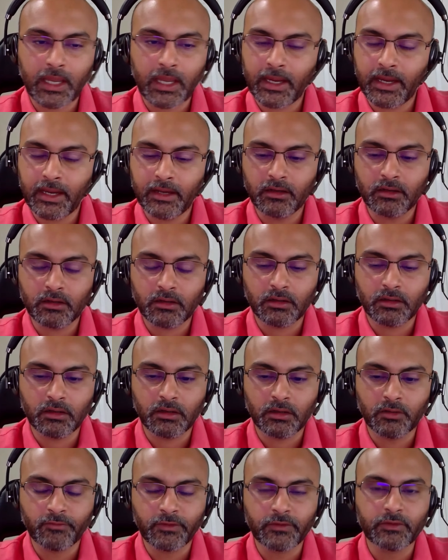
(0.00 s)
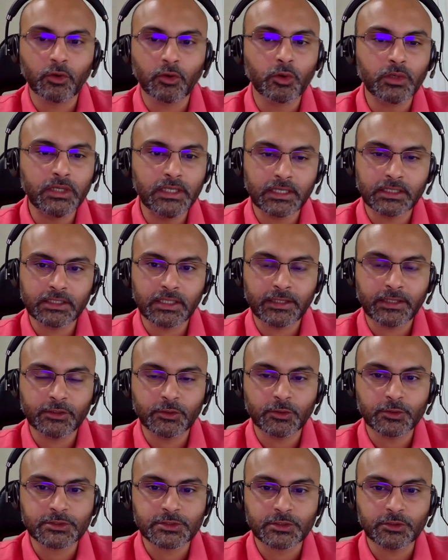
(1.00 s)
and we'll only align
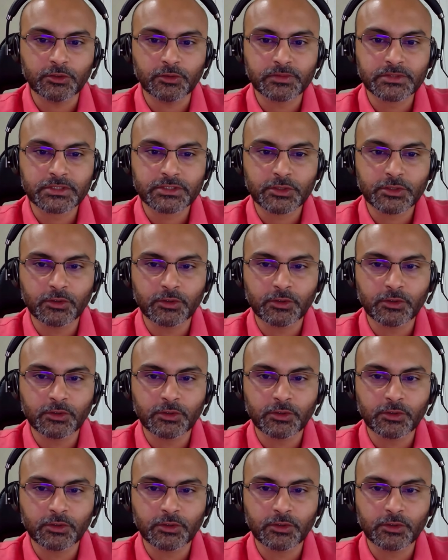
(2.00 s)
those loops.